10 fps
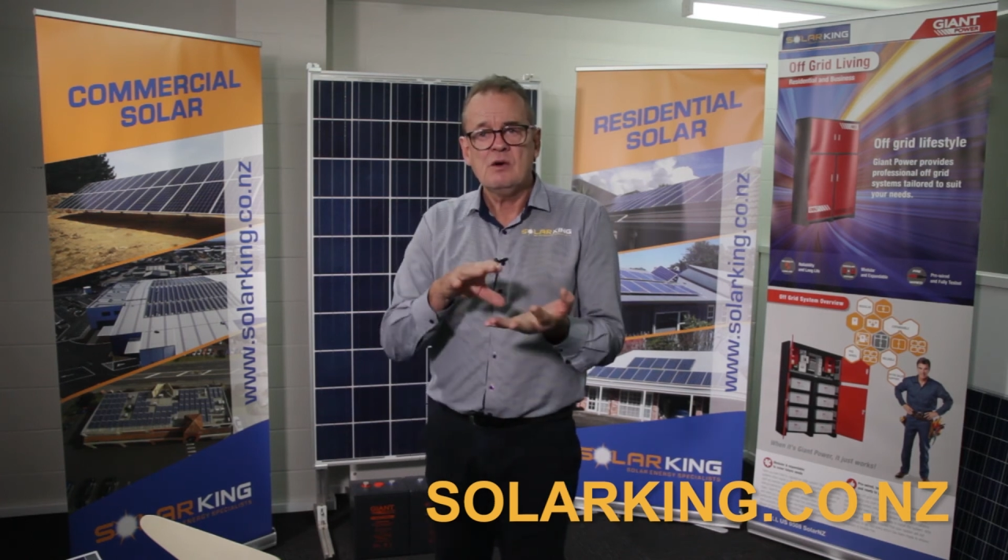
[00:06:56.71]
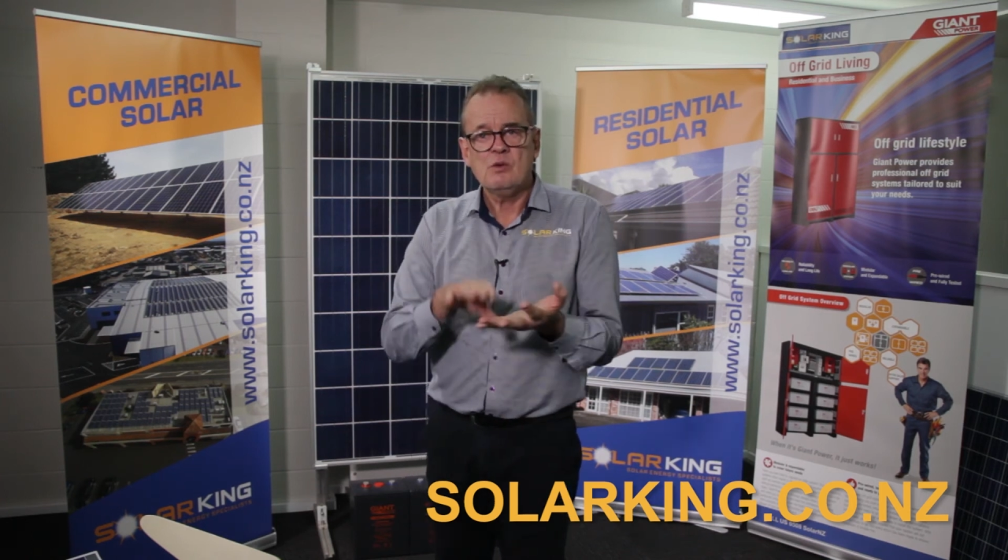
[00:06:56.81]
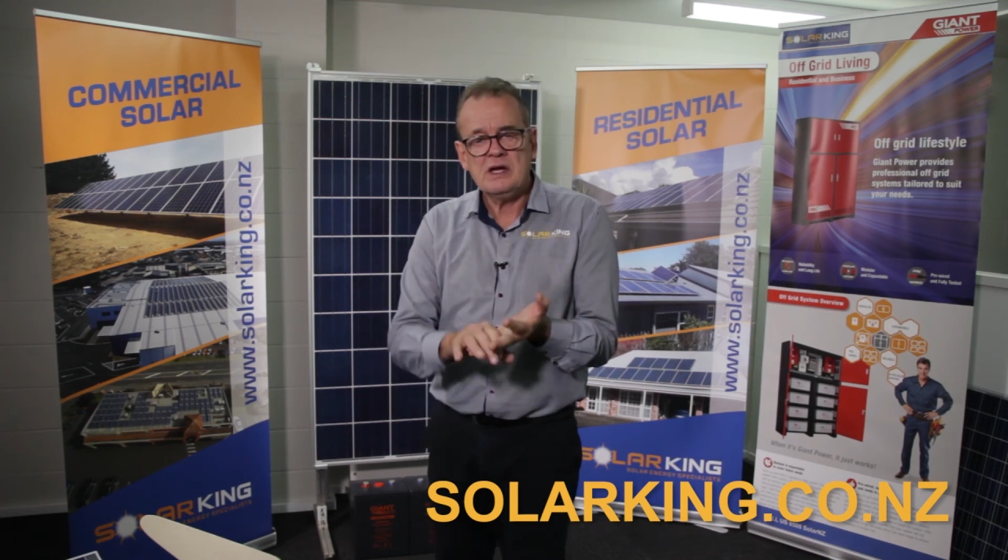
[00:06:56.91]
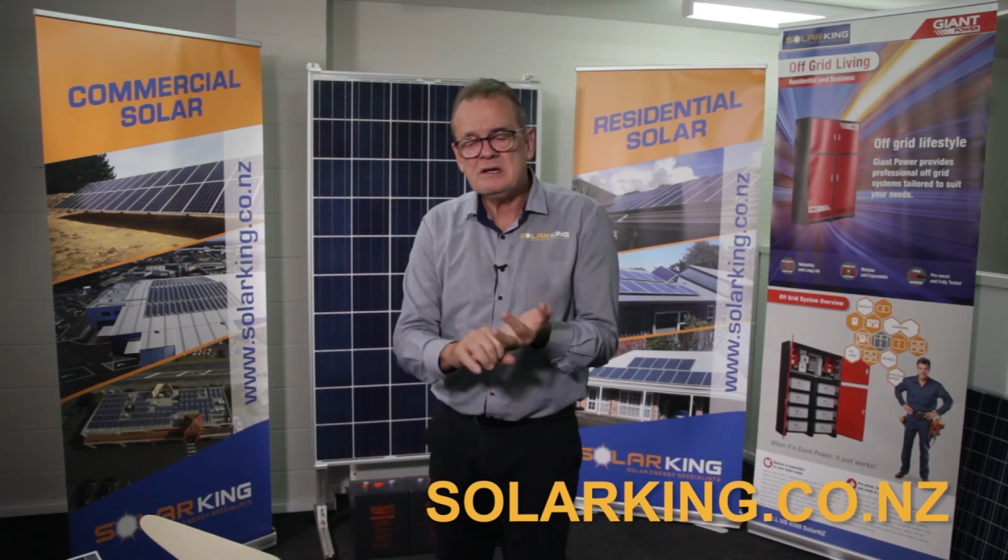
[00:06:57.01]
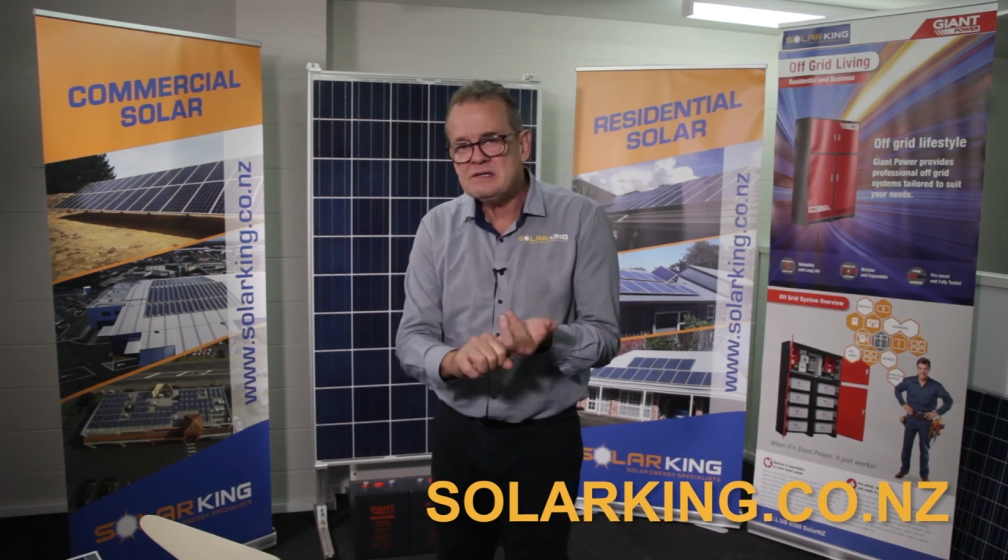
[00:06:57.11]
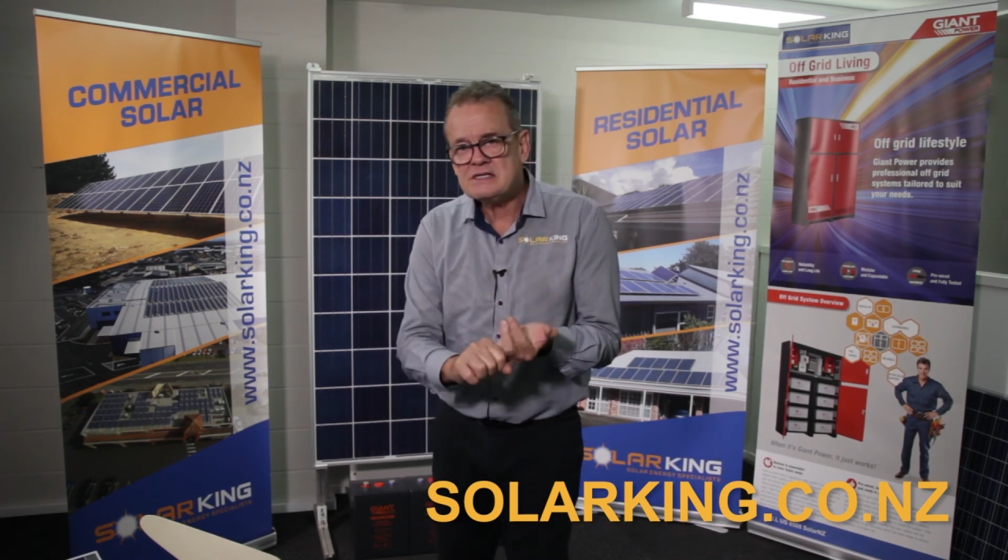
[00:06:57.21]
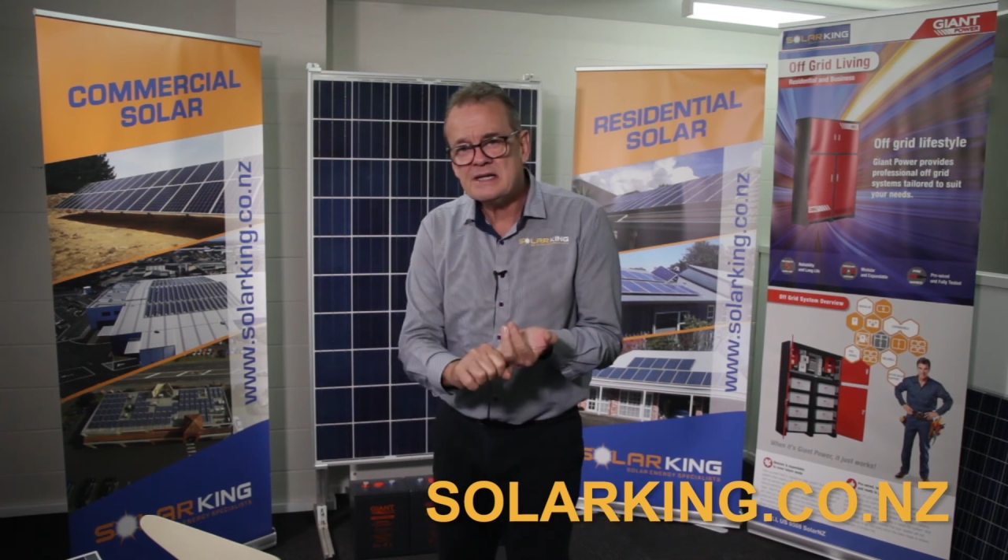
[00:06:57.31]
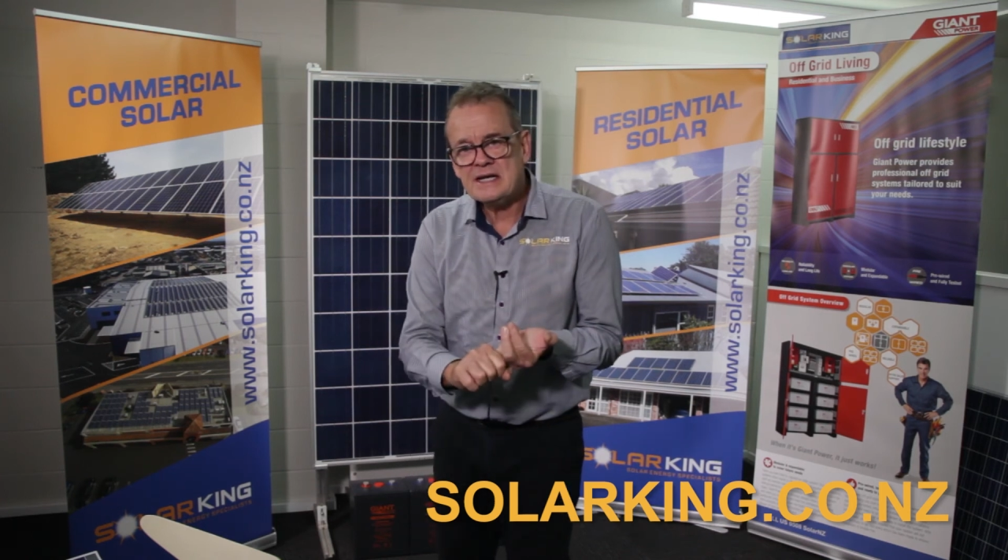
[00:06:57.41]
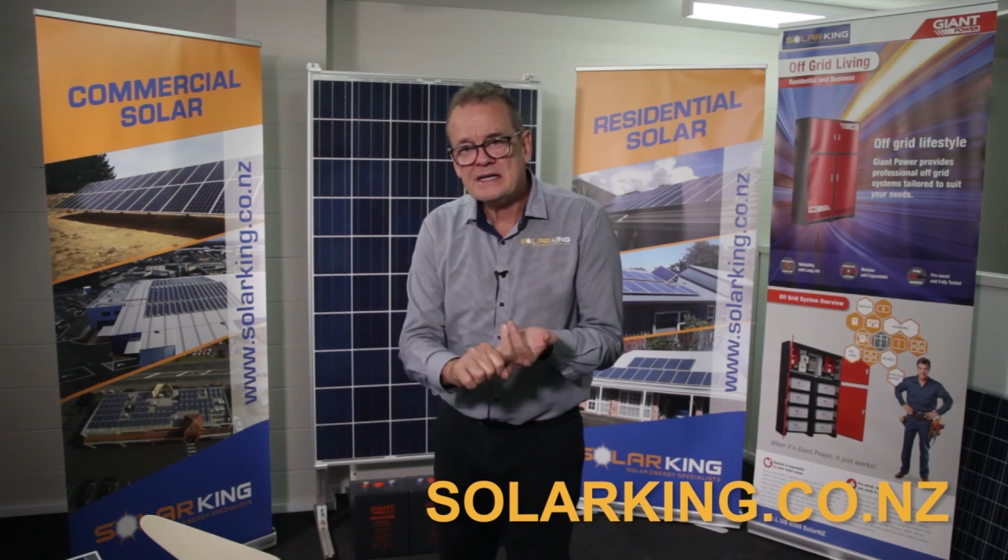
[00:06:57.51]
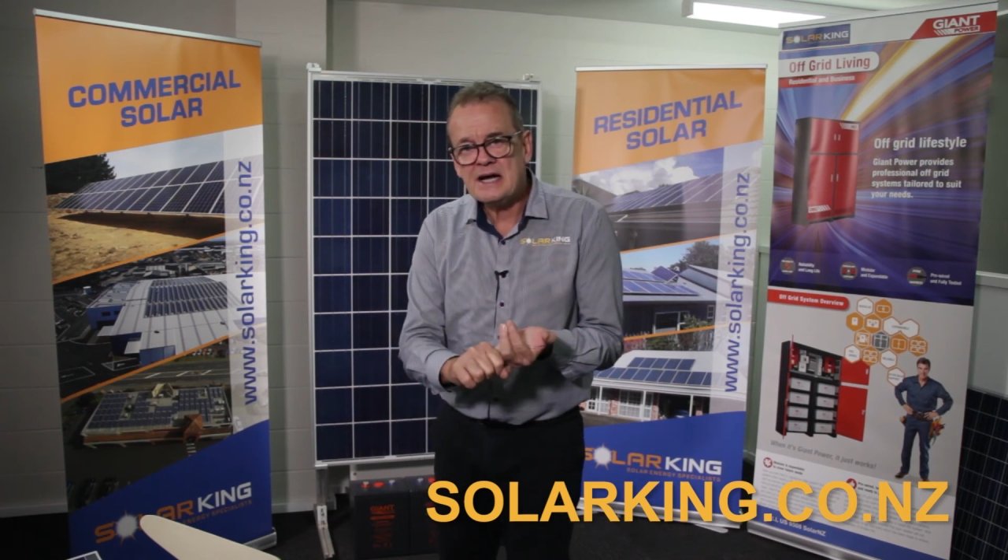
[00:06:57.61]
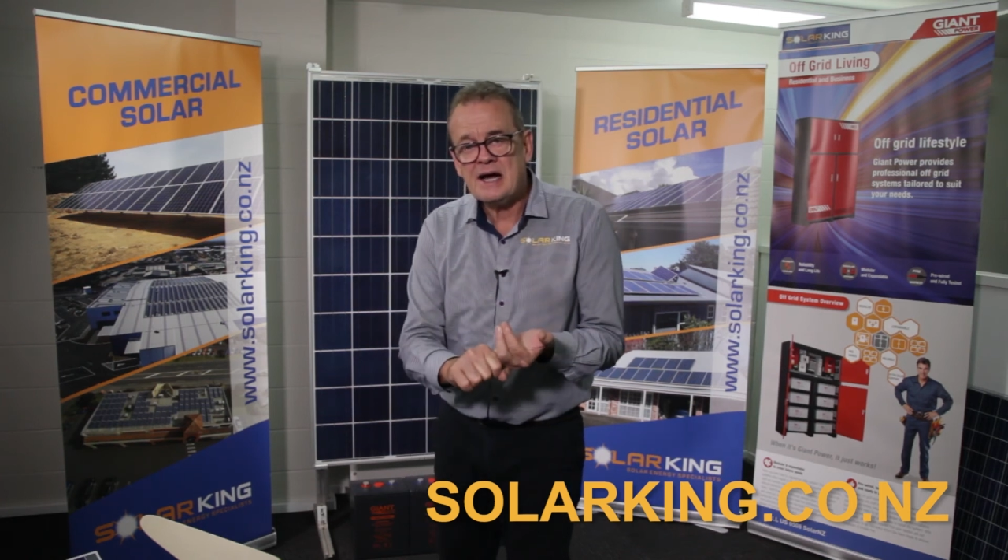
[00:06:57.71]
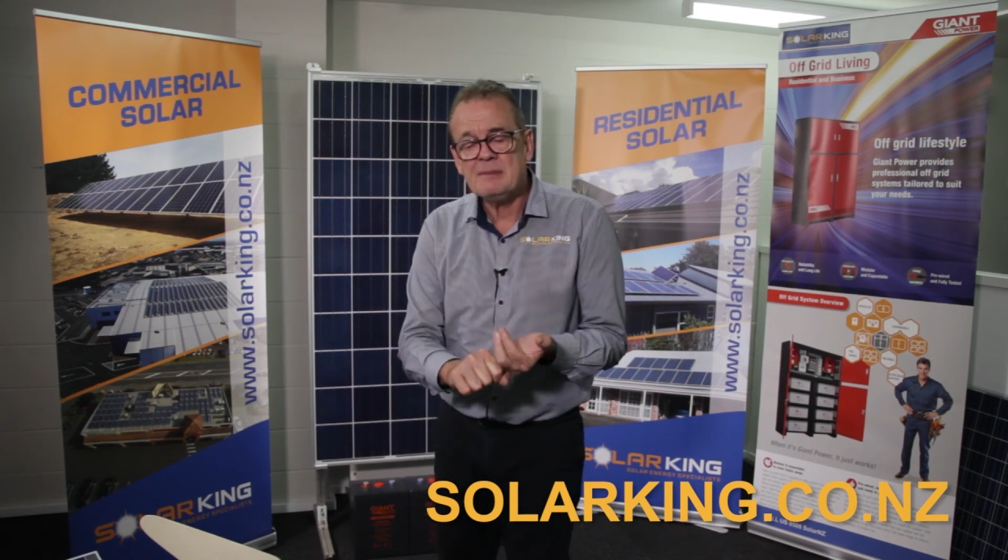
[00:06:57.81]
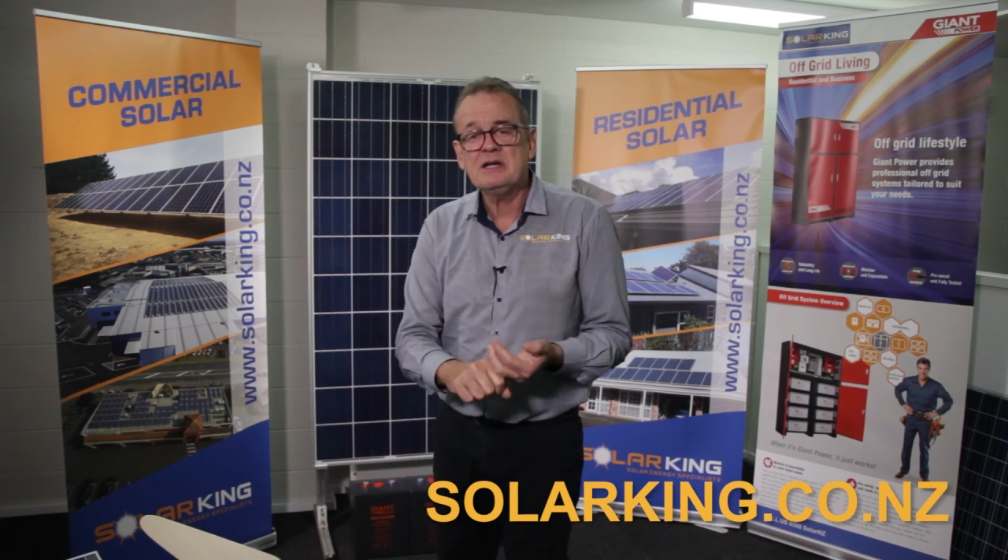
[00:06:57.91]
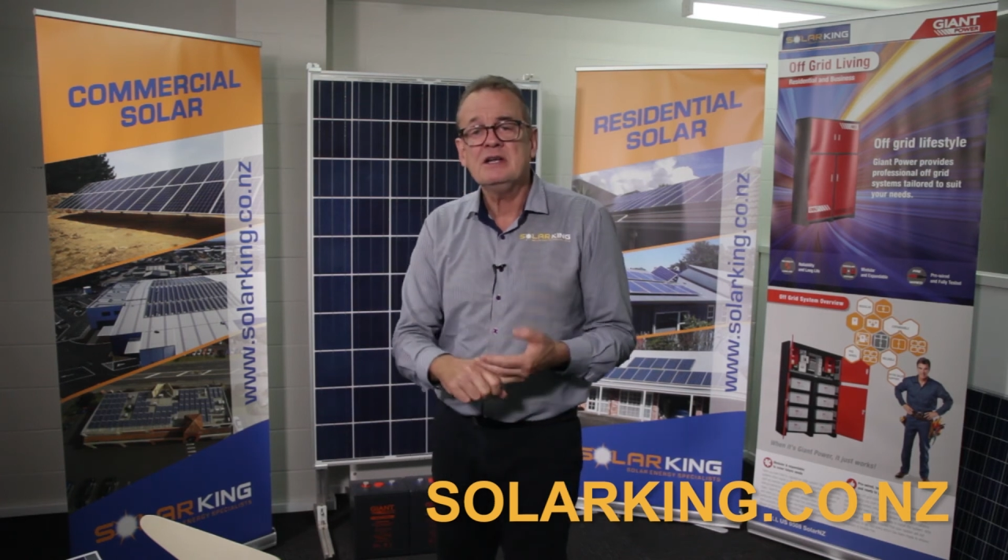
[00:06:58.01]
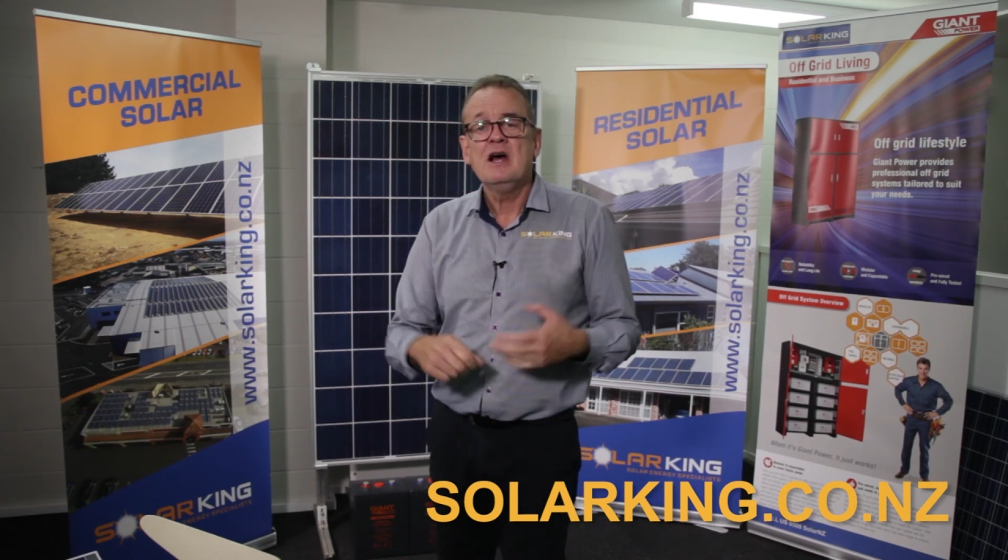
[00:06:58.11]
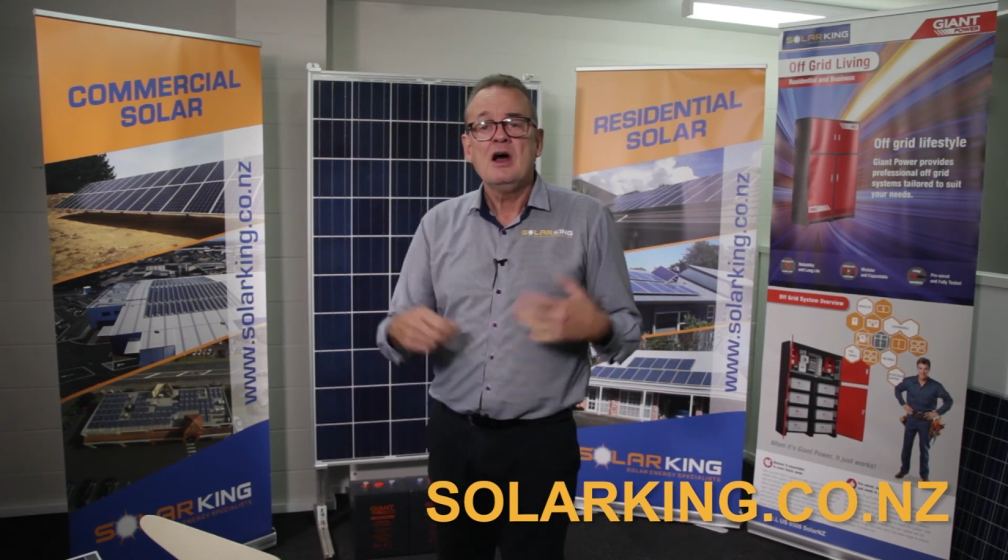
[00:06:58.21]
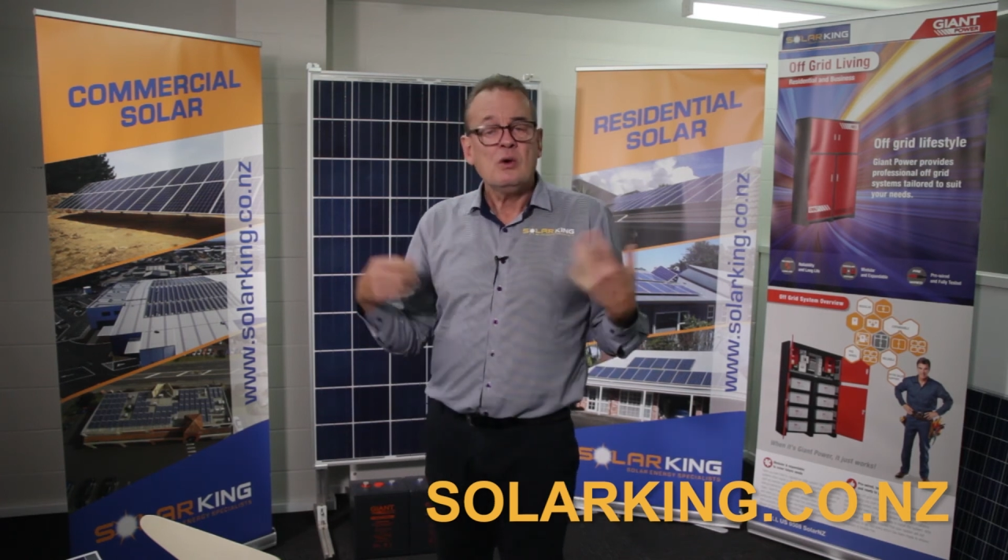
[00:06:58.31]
whether it's lead carbon,